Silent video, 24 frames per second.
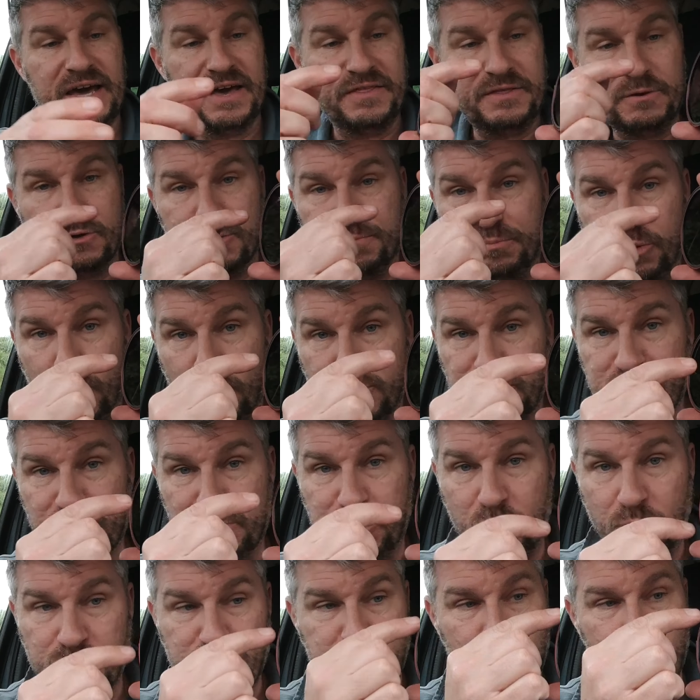And there was blobs
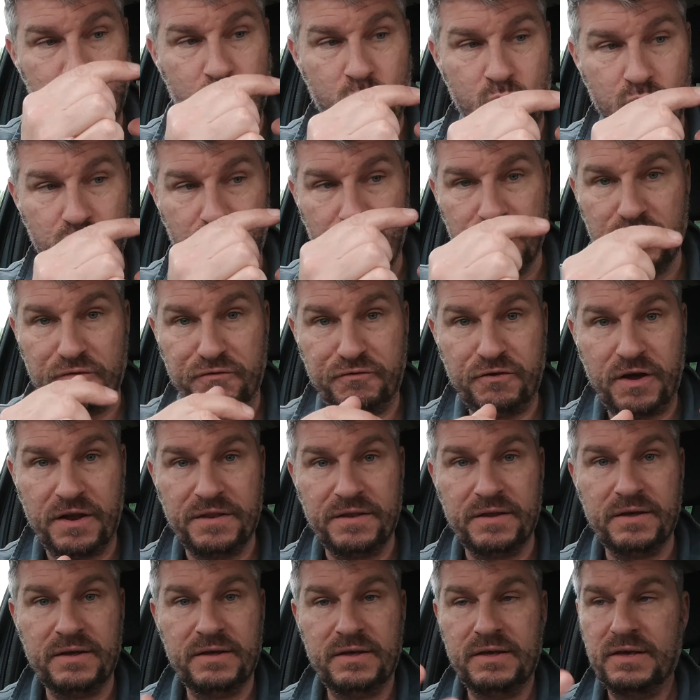and blobs of water on the
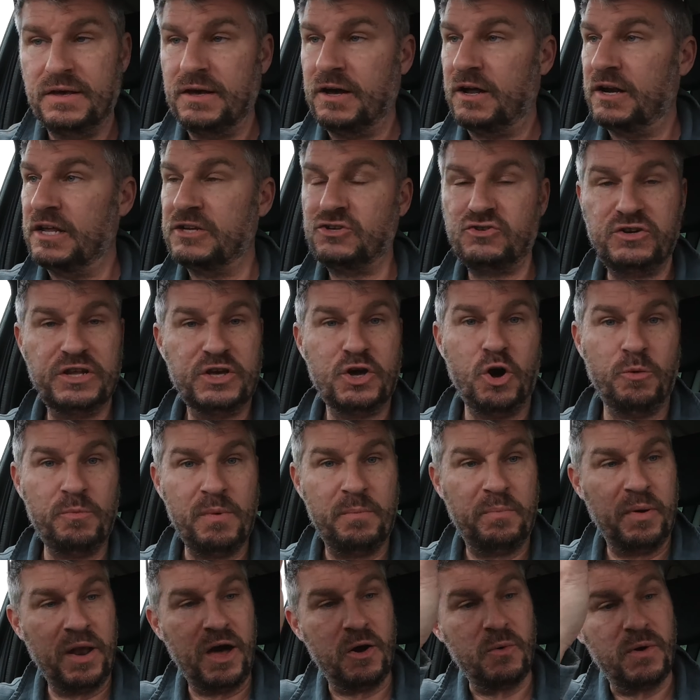front. I literally got
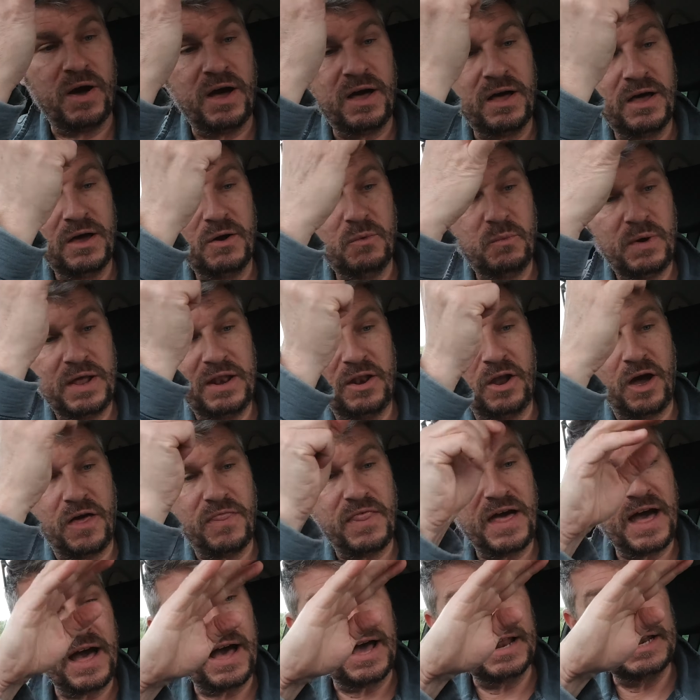my blower, went
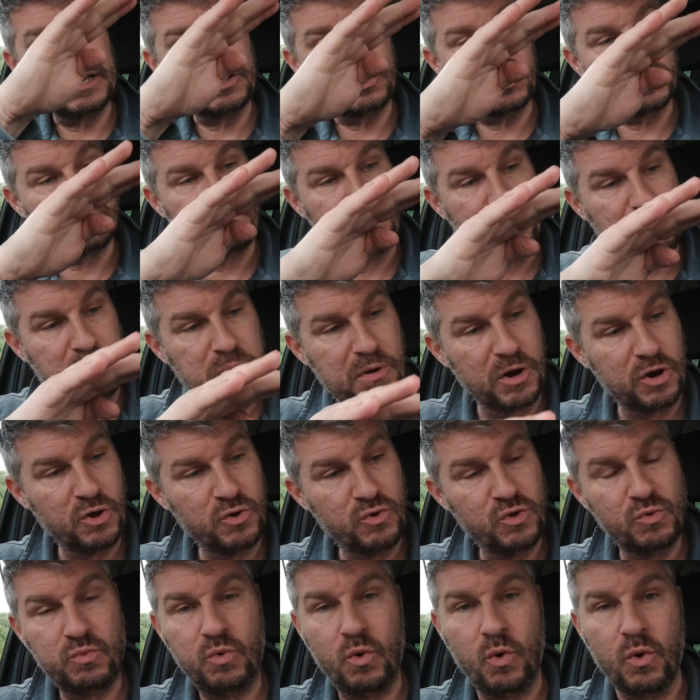like that, and it just
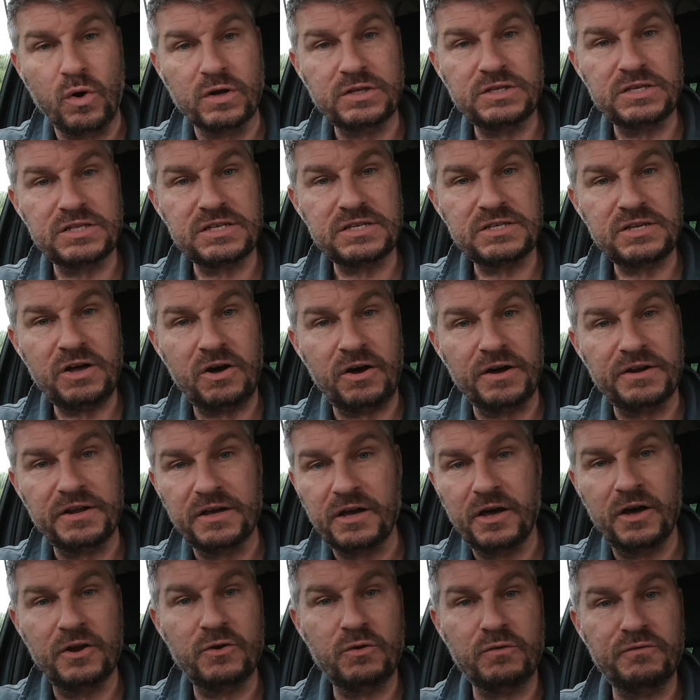blew the water to the side
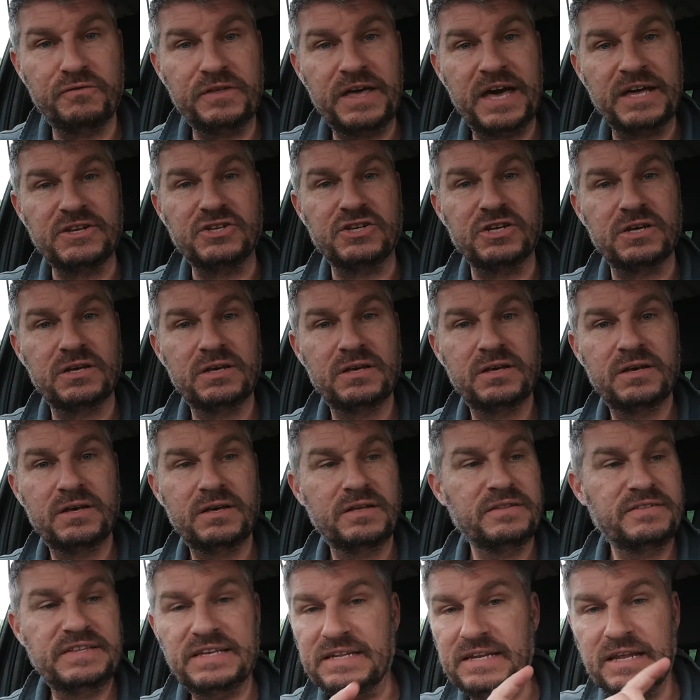and off the edge.
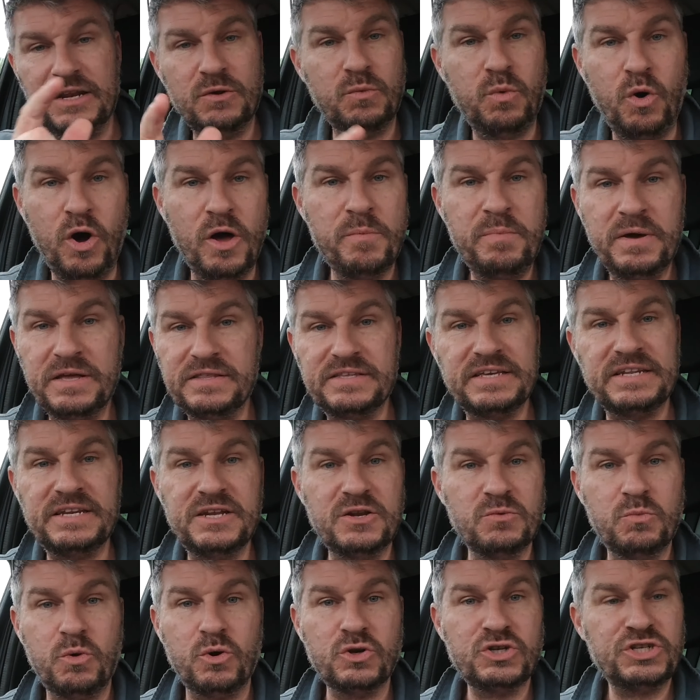Didn't need to wipe it, didn't
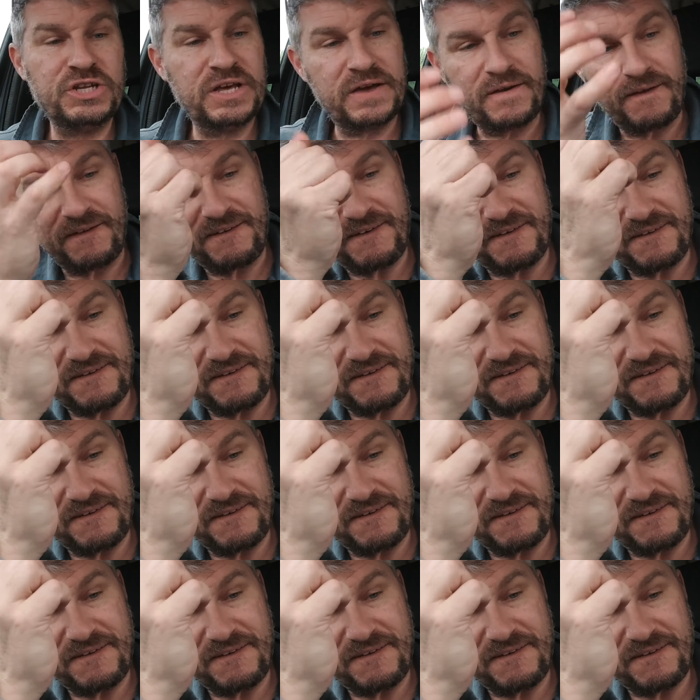need to wash it.